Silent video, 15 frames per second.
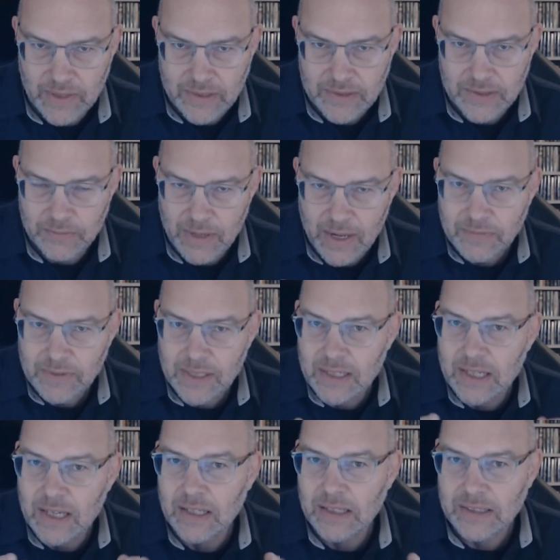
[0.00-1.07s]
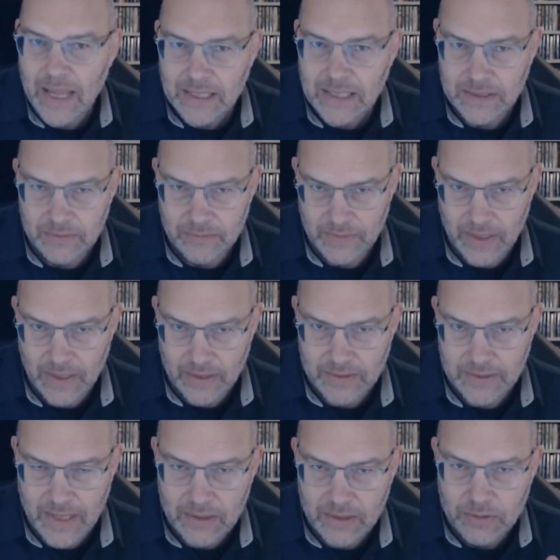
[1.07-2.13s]
yeses. We have to get a collective yes.
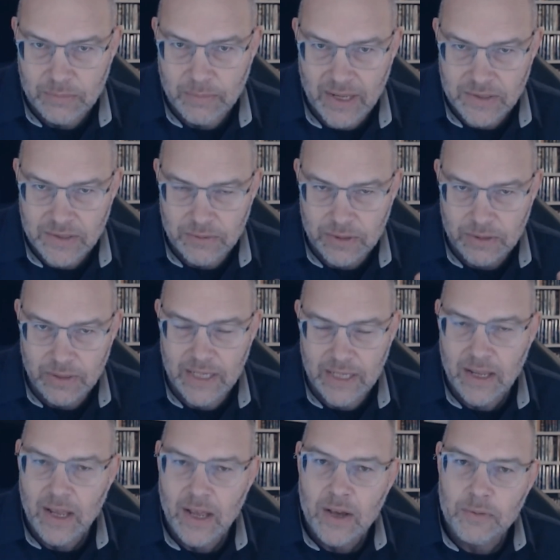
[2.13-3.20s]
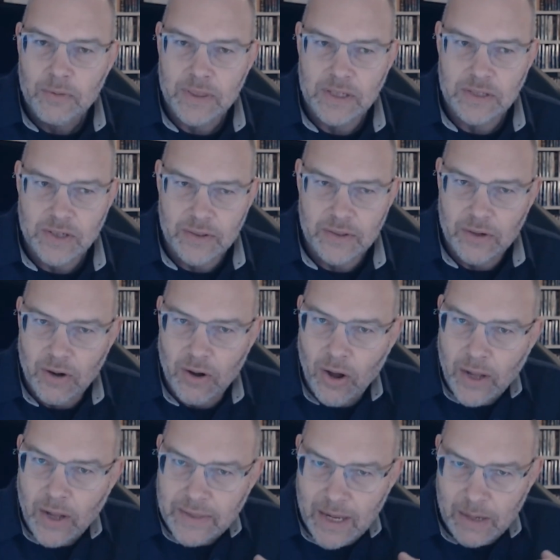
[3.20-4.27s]
That group has to agree with each other
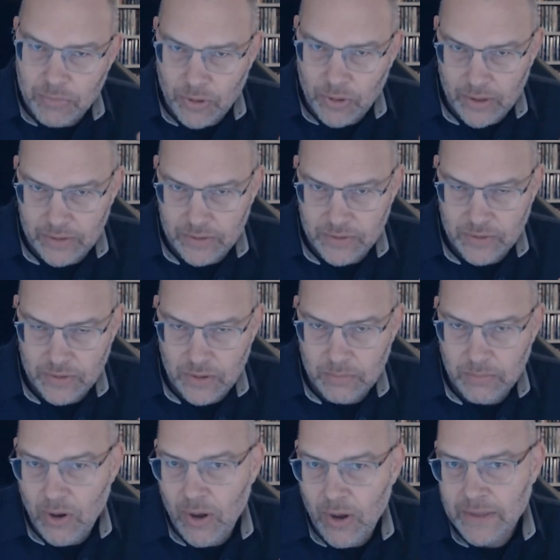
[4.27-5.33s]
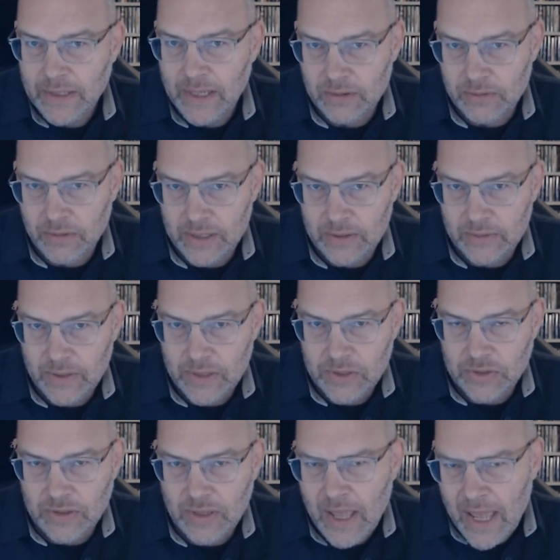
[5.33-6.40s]
on that broader scope, on that greater
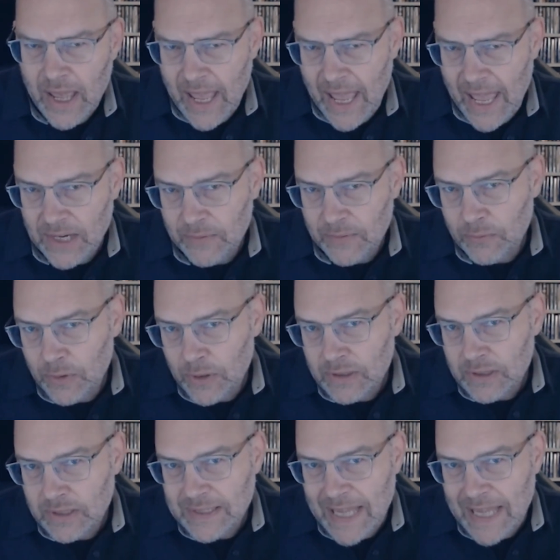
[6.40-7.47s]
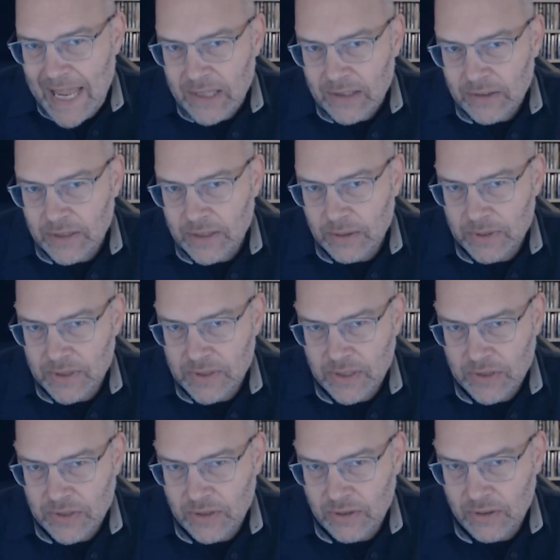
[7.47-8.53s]
vision. And if we're tailoring or
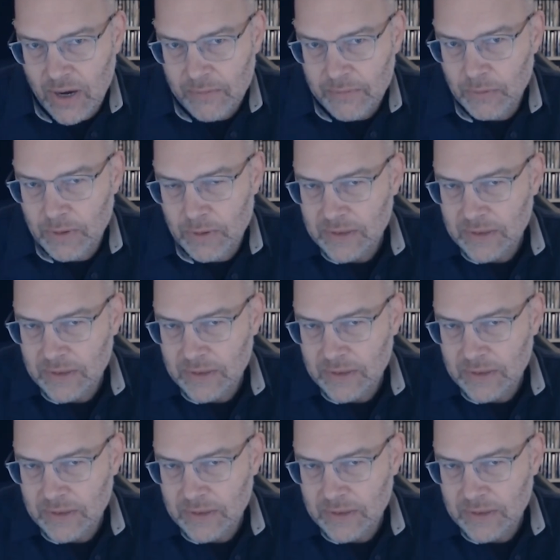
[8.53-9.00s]
positioning our offer